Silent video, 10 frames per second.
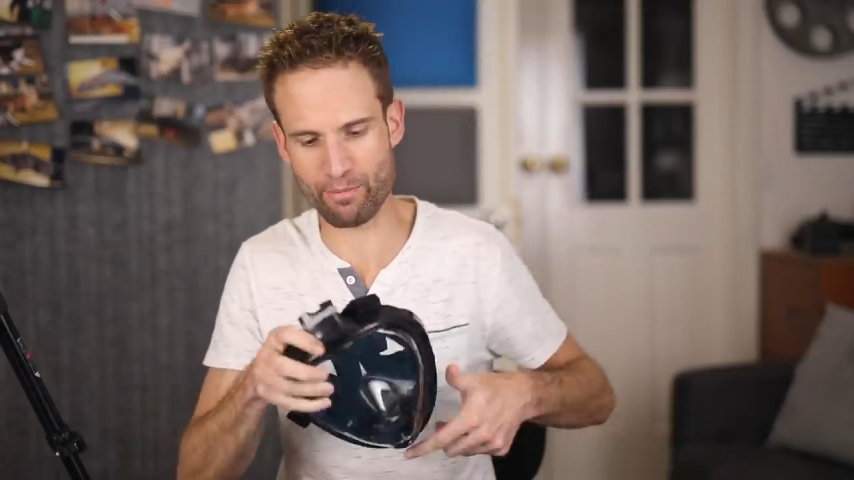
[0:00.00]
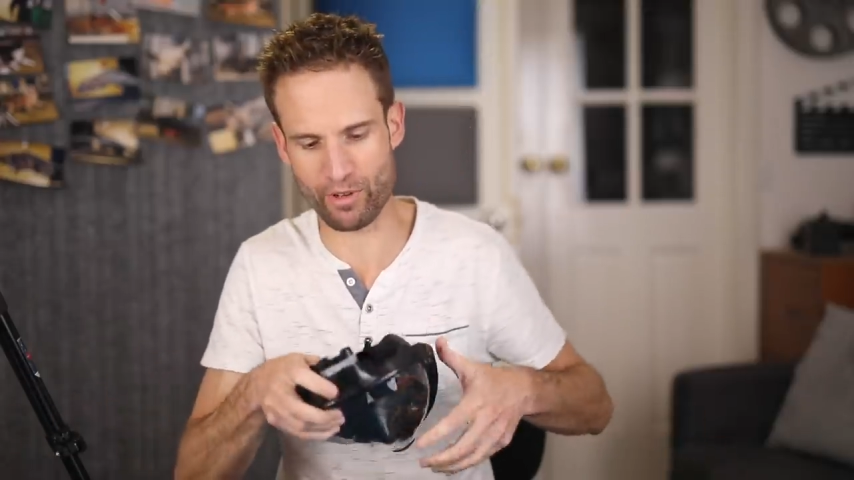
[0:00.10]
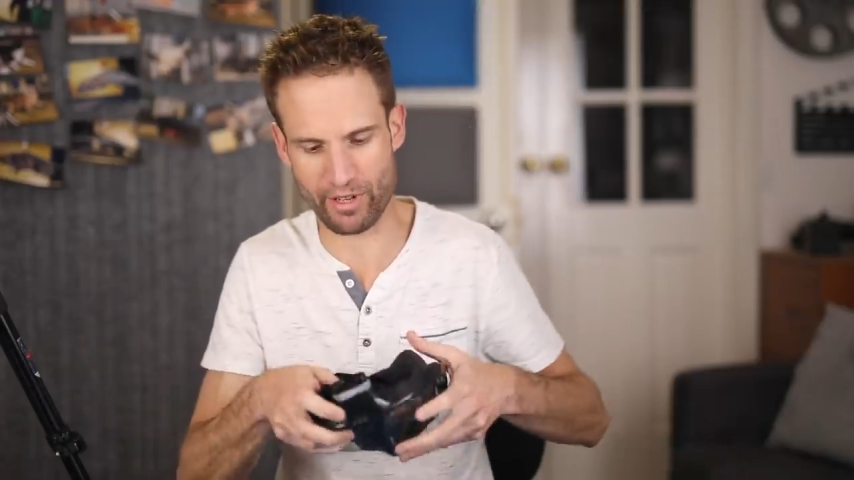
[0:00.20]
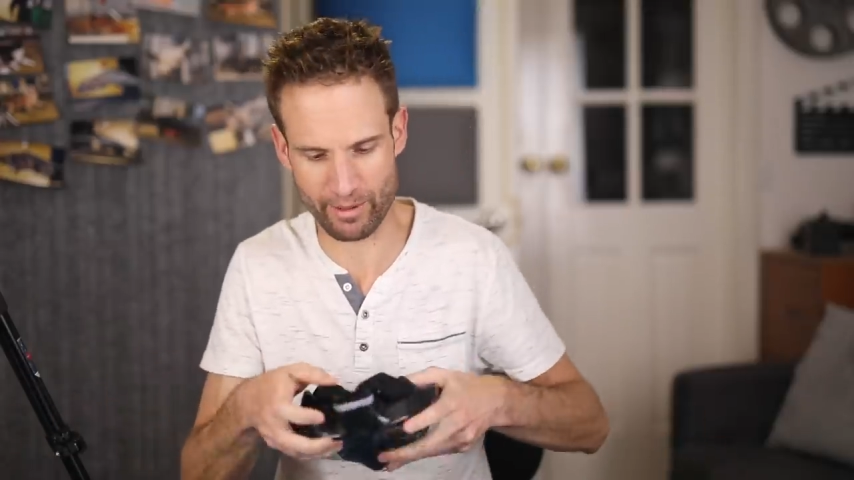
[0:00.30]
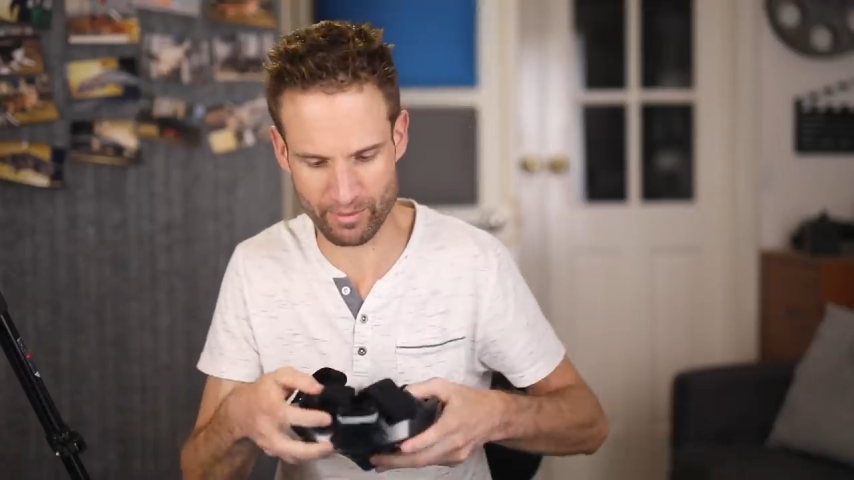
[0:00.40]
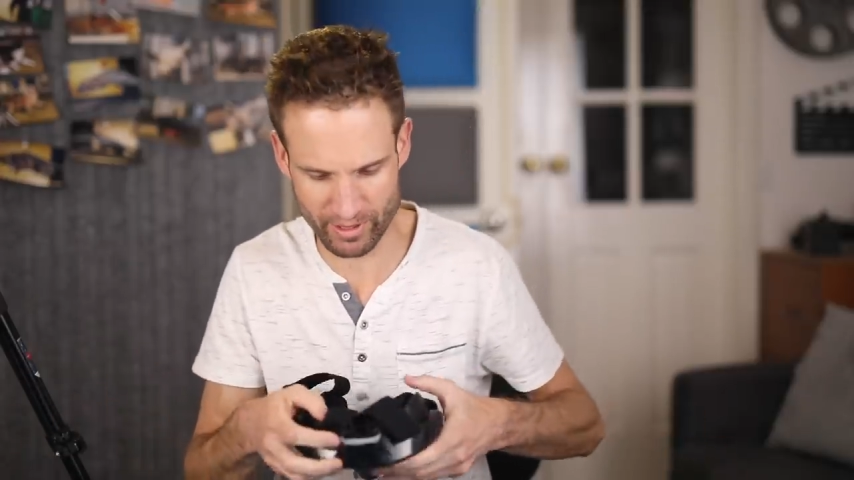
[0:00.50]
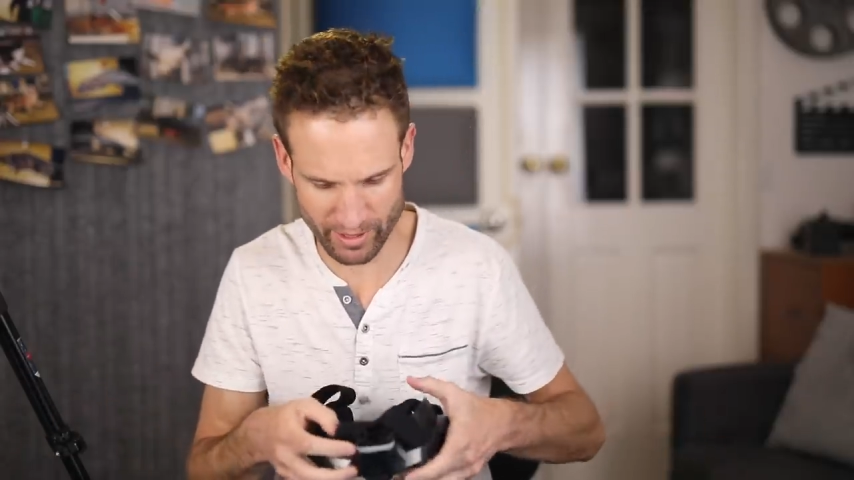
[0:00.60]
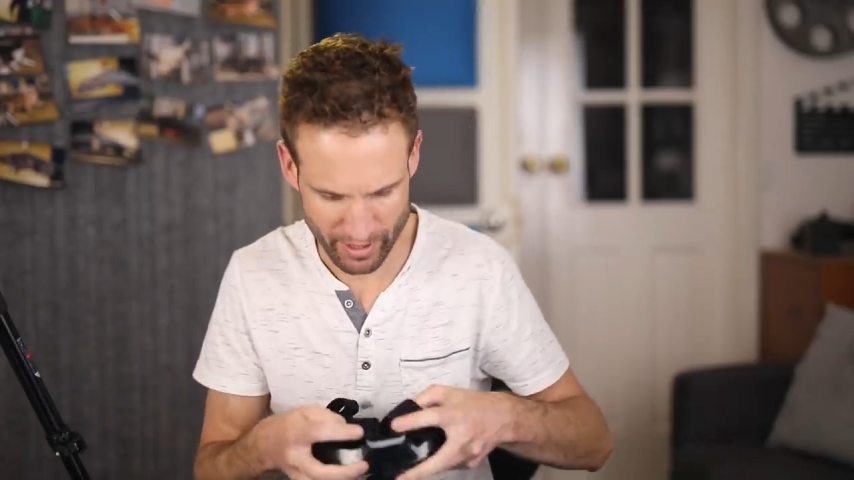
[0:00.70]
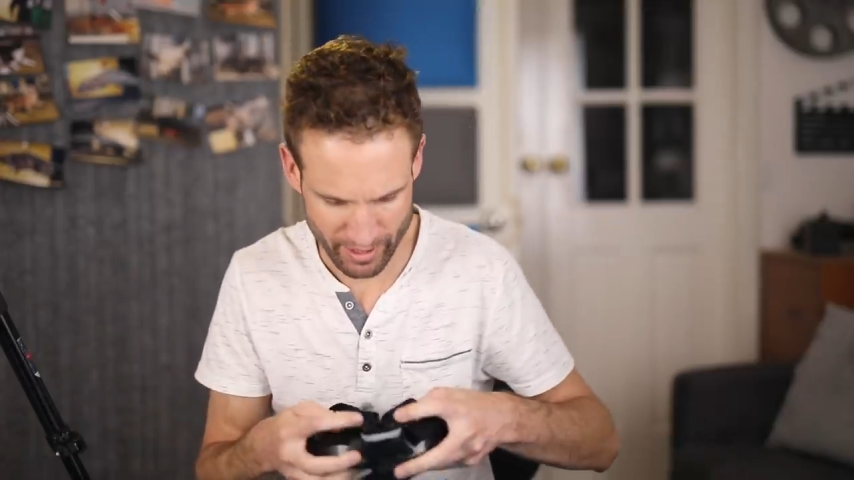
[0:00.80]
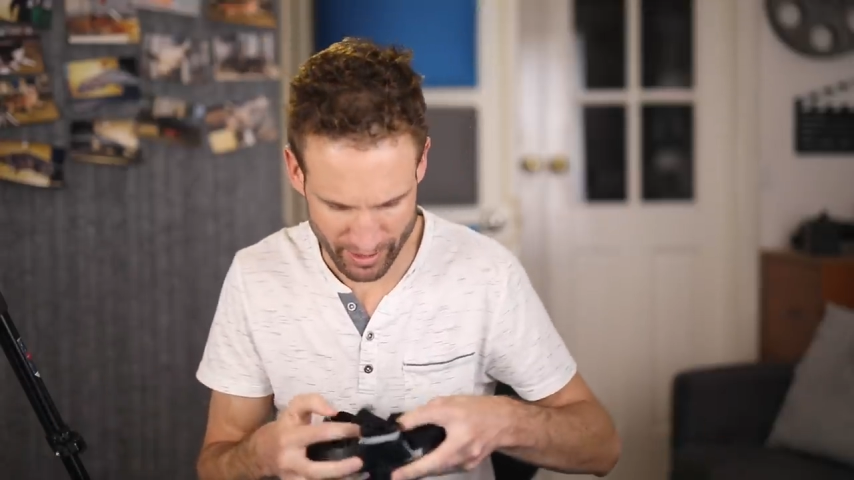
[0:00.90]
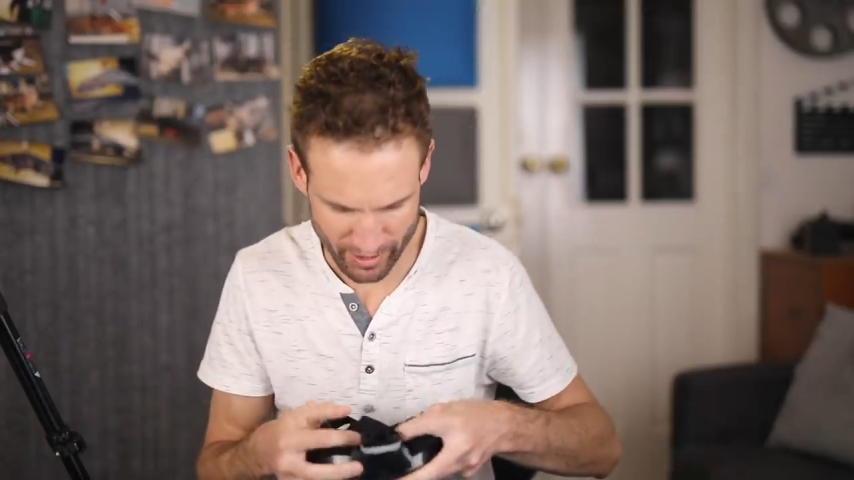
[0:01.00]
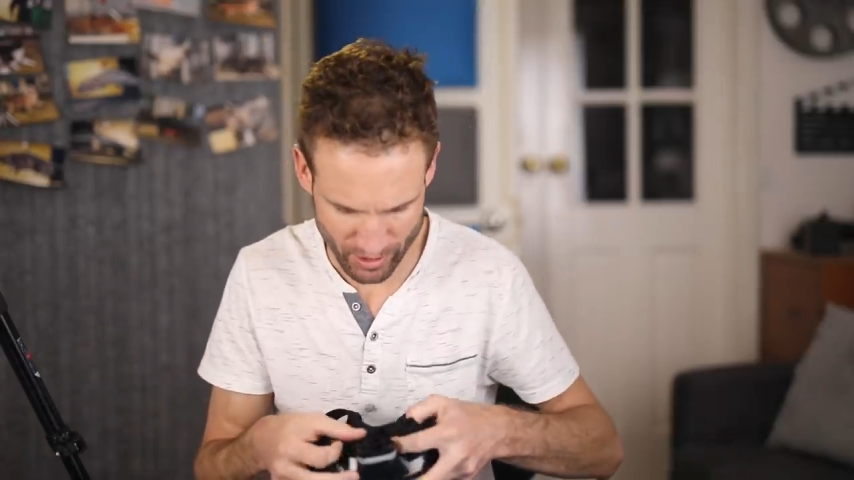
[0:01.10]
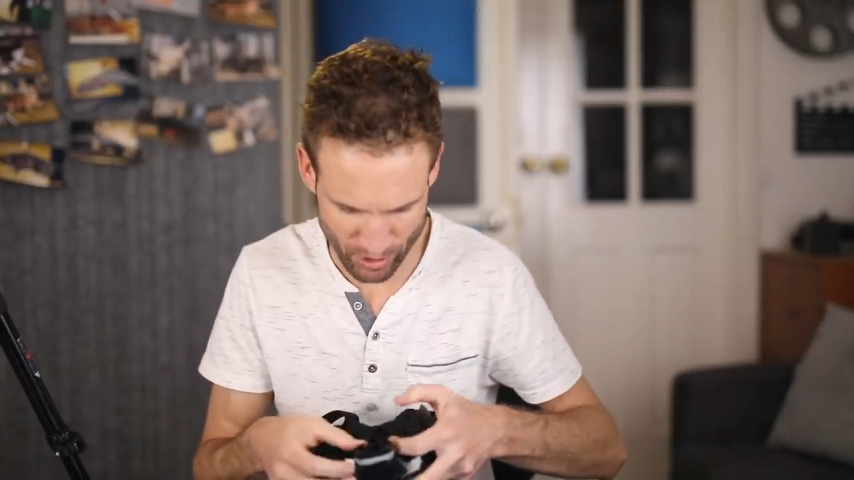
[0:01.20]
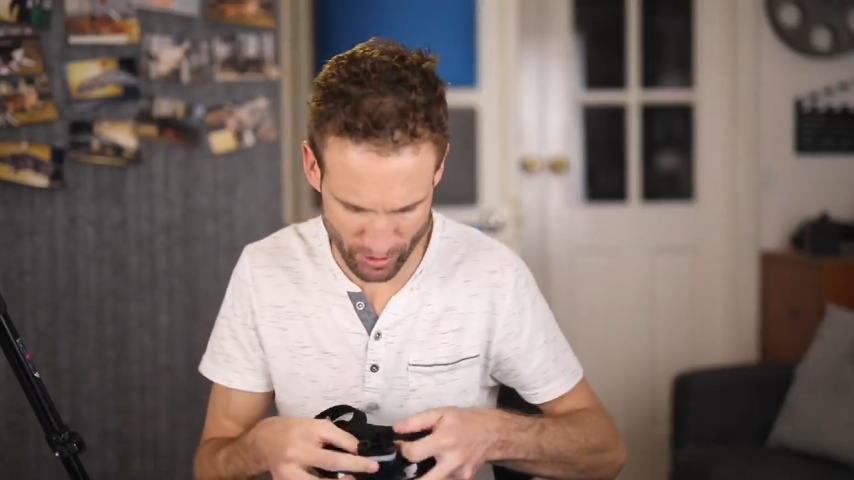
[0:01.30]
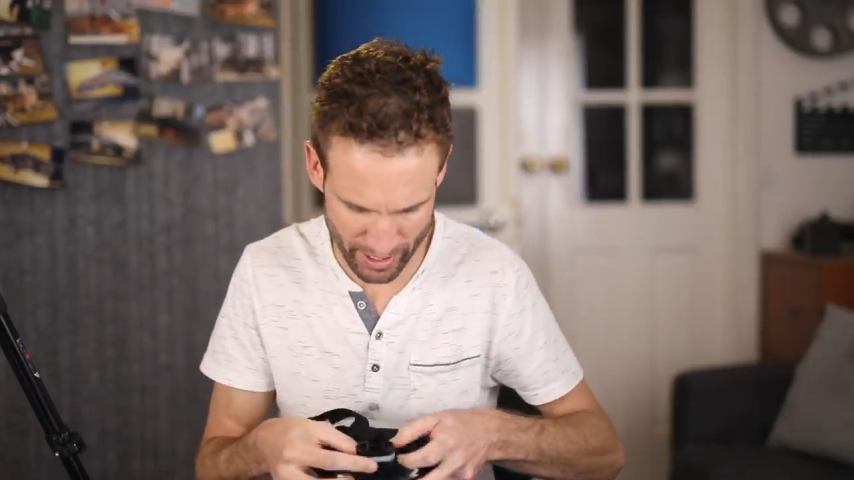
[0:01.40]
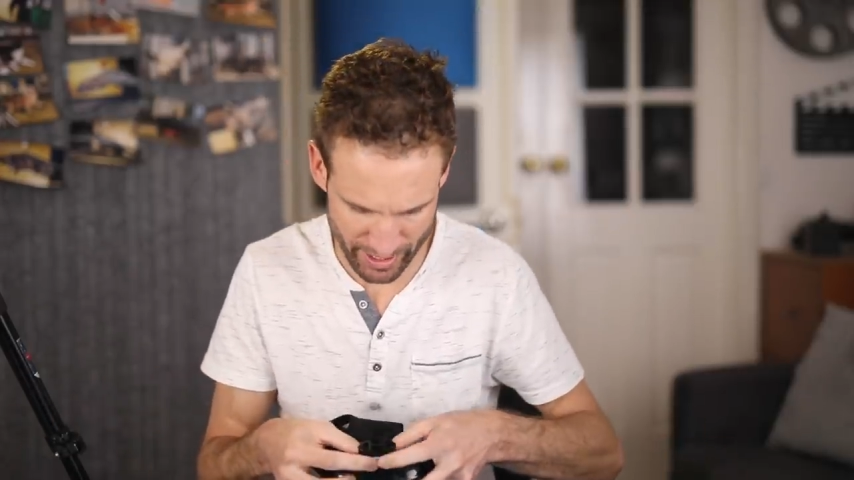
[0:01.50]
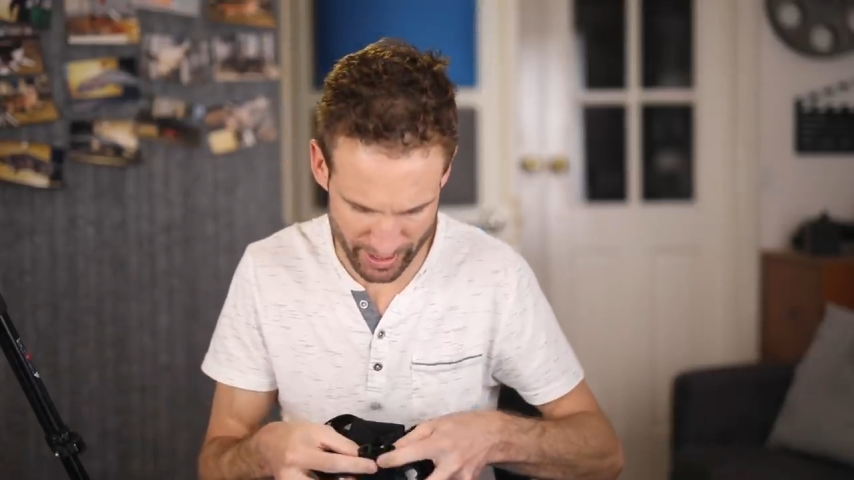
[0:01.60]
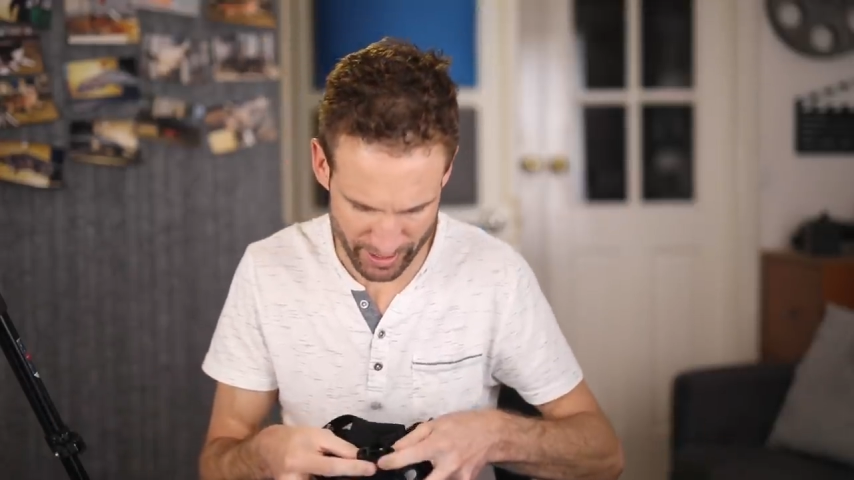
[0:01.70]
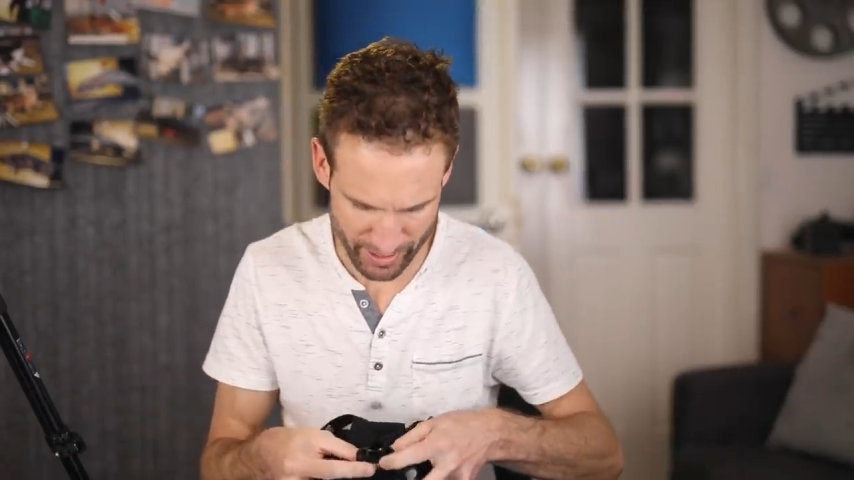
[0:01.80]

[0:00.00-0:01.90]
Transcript: pipes straight